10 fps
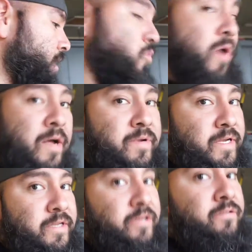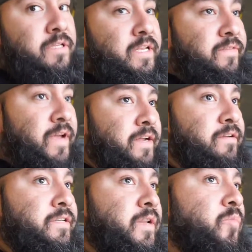well, I'm not going to use the leaf
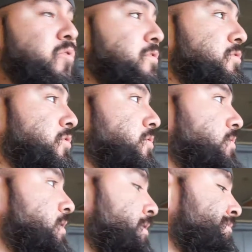hangers anymore, so